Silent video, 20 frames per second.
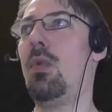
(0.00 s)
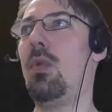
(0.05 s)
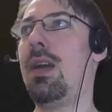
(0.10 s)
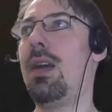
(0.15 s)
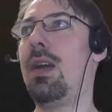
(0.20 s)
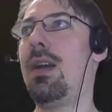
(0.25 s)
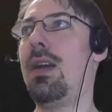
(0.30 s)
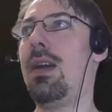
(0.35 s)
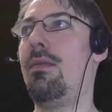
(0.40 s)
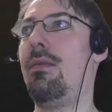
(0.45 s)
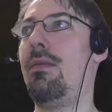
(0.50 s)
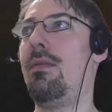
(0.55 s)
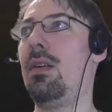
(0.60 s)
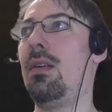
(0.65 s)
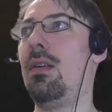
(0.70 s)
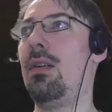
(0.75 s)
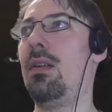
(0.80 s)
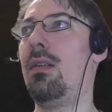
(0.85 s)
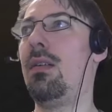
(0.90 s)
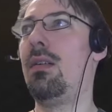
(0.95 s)

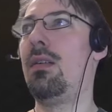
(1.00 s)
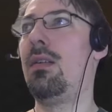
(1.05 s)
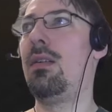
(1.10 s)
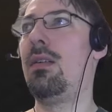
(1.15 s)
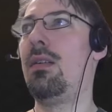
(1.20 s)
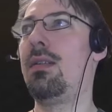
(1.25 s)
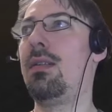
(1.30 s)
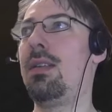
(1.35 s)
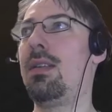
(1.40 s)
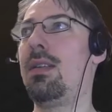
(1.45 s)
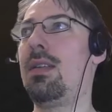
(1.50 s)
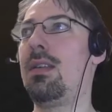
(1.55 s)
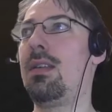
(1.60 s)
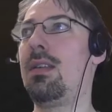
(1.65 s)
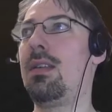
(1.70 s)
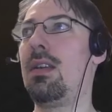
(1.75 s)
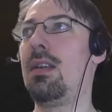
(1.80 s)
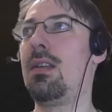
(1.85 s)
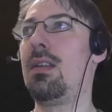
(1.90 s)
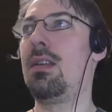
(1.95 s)
statistics on the procs,
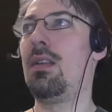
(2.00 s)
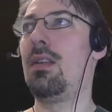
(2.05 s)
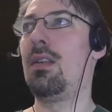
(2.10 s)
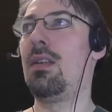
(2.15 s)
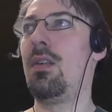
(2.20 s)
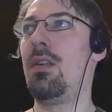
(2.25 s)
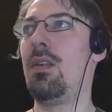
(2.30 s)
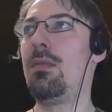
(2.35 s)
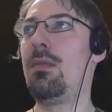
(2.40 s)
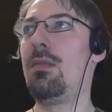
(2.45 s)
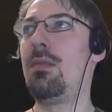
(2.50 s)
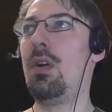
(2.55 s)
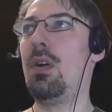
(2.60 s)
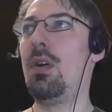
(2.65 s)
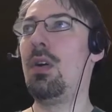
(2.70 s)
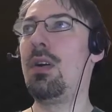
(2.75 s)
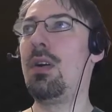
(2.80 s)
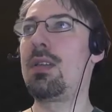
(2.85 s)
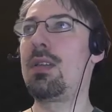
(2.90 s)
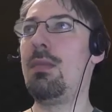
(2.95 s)
the memory,
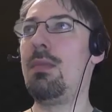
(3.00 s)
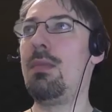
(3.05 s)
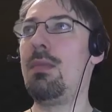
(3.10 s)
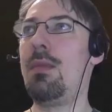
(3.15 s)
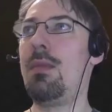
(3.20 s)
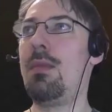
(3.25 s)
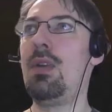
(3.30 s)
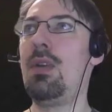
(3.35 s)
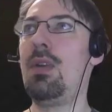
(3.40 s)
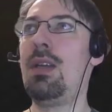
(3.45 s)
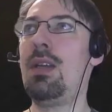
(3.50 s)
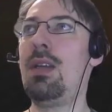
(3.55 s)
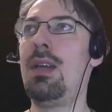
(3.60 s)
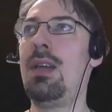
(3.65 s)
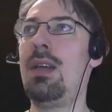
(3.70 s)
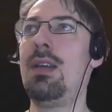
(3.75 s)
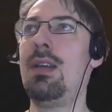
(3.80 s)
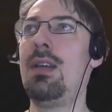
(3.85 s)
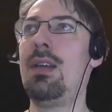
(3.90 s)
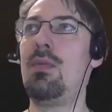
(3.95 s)
swap,
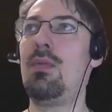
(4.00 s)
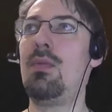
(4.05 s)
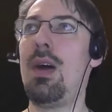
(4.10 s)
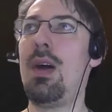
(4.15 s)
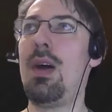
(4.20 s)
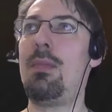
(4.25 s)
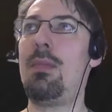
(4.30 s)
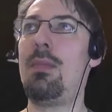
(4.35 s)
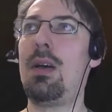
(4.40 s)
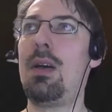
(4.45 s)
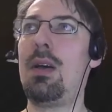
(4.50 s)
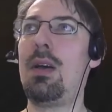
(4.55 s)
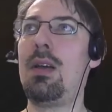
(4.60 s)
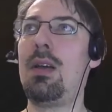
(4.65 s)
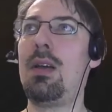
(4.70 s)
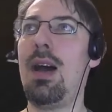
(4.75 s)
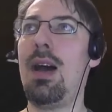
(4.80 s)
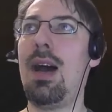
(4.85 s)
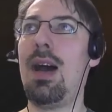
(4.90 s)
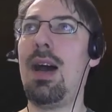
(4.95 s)
I/O system
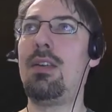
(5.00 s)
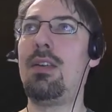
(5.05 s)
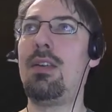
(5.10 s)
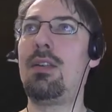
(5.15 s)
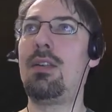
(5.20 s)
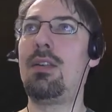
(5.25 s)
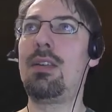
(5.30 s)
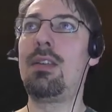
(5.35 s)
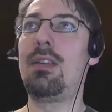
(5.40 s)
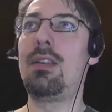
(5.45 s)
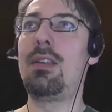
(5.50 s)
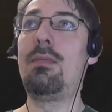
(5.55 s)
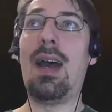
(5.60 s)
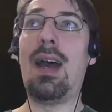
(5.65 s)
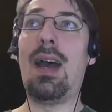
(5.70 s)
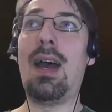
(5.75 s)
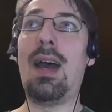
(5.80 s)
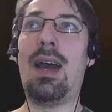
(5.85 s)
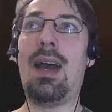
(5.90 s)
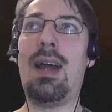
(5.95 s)
and CPU,
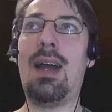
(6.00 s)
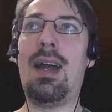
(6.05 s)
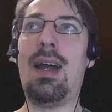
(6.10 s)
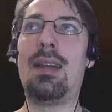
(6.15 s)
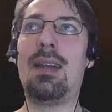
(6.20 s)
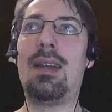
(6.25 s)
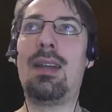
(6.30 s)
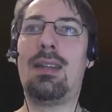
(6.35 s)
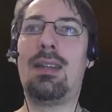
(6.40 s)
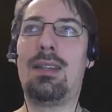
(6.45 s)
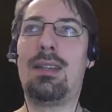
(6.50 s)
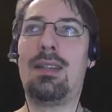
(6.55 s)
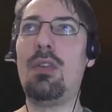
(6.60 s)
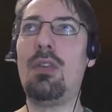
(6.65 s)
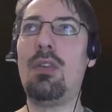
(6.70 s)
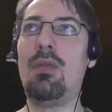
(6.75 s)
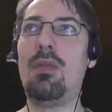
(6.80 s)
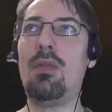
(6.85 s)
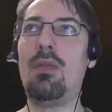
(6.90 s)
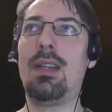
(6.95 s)
and that's
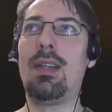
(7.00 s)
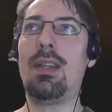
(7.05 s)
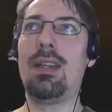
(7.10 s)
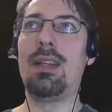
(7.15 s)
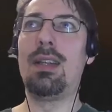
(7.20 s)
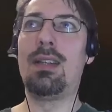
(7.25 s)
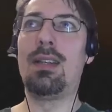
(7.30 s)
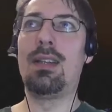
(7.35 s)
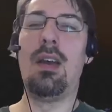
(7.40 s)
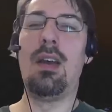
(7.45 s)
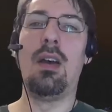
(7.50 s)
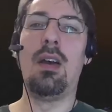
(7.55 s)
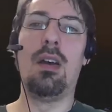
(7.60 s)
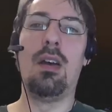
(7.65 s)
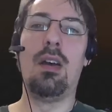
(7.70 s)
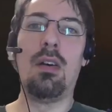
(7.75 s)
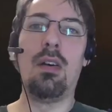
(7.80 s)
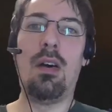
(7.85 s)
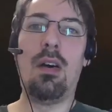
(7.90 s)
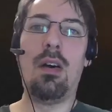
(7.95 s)
obviously what
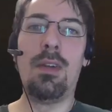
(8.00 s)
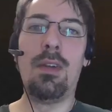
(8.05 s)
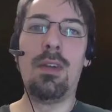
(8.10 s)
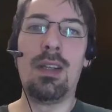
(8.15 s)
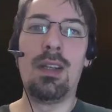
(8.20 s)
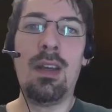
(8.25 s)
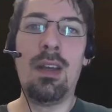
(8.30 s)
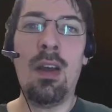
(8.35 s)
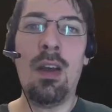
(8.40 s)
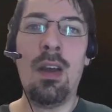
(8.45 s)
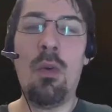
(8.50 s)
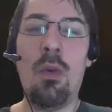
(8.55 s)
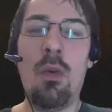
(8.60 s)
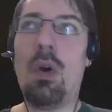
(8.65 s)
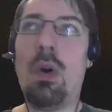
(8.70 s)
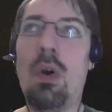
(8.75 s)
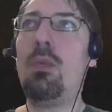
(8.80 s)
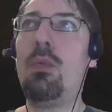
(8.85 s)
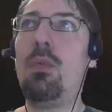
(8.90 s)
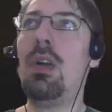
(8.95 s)
we are interested
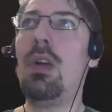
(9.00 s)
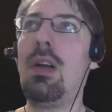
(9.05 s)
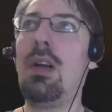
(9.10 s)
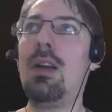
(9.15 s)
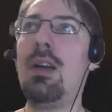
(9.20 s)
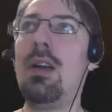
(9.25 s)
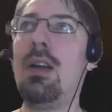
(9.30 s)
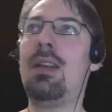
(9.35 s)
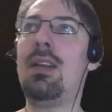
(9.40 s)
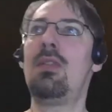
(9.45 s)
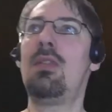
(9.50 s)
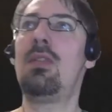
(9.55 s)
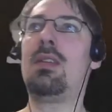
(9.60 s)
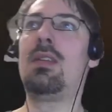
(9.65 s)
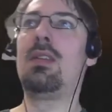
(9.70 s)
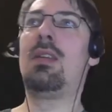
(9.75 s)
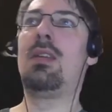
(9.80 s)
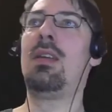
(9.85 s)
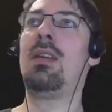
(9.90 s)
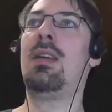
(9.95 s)
in
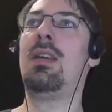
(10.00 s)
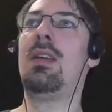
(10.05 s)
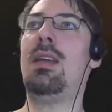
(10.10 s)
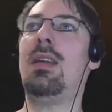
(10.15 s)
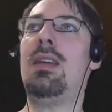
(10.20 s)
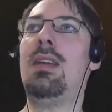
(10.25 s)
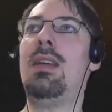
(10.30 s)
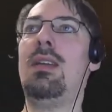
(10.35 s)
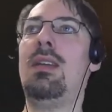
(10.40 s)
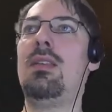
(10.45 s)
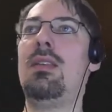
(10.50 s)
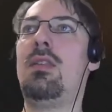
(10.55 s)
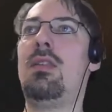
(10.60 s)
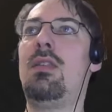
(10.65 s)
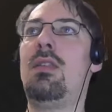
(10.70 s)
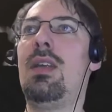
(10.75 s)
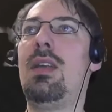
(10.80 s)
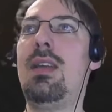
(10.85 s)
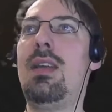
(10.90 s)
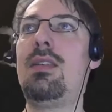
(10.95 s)
today. So we want
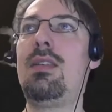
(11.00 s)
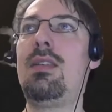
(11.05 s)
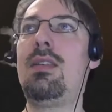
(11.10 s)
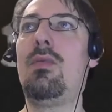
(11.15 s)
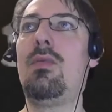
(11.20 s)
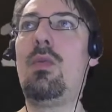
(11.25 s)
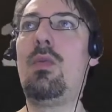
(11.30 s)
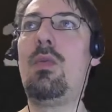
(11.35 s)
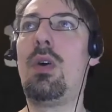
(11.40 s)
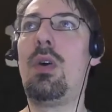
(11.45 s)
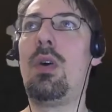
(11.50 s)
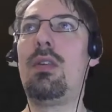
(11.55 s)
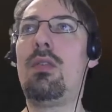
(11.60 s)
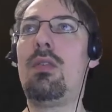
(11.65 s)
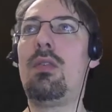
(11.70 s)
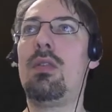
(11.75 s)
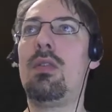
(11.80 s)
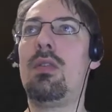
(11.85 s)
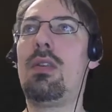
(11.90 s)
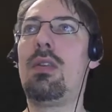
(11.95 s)

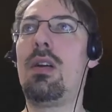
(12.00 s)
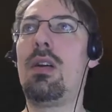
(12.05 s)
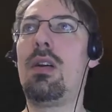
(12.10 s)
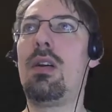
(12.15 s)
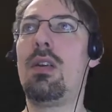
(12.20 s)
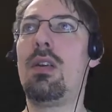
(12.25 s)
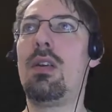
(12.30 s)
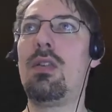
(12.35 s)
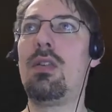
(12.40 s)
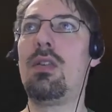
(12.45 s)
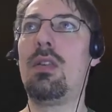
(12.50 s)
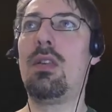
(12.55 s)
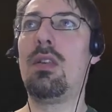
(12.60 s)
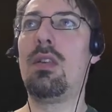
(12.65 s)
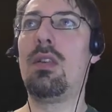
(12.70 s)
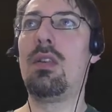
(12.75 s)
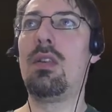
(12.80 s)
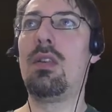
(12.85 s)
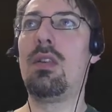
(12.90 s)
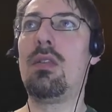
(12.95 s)
to see on
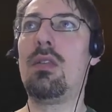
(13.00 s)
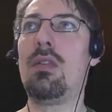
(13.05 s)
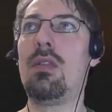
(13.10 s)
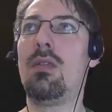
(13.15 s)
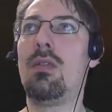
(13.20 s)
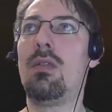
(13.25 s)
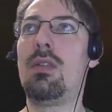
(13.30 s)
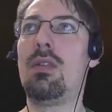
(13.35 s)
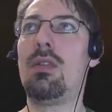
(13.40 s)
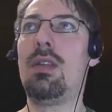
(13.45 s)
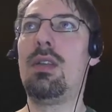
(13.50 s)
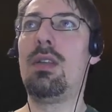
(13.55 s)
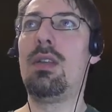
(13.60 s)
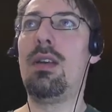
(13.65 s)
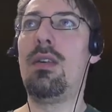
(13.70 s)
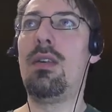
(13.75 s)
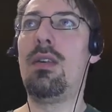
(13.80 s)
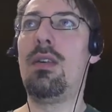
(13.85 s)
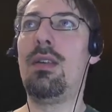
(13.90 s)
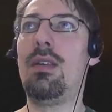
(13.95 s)
this
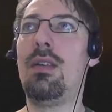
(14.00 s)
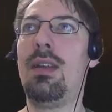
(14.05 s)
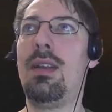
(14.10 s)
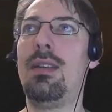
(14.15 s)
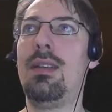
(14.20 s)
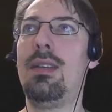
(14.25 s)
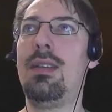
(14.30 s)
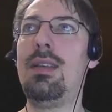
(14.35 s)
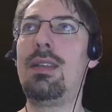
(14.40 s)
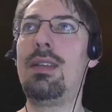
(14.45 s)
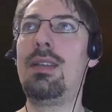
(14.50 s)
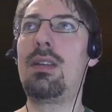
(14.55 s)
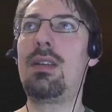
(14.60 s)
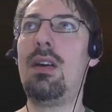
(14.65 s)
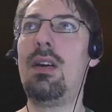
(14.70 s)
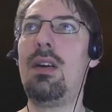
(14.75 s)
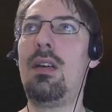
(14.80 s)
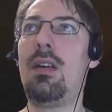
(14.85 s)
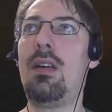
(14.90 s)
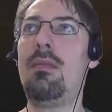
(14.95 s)
column
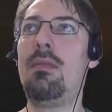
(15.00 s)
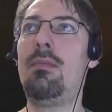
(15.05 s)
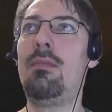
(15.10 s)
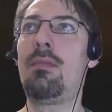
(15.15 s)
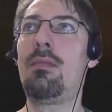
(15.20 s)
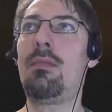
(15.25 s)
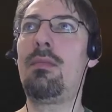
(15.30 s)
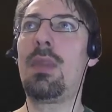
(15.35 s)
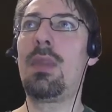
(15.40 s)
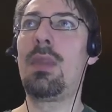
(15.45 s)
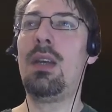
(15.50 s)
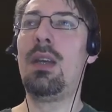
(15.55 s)
the